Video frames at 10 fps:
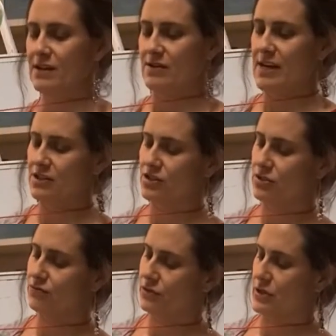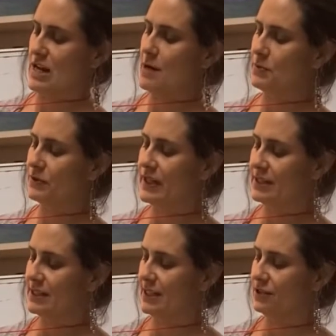That stood for April
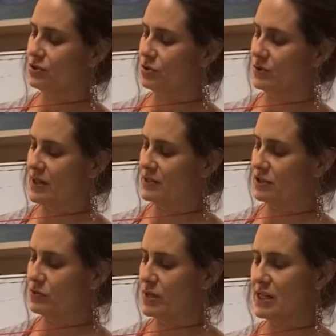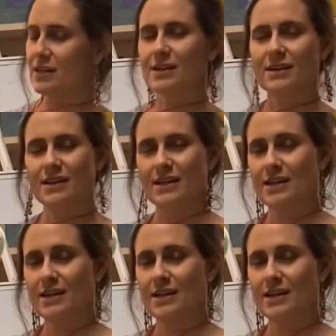19th, 2020, and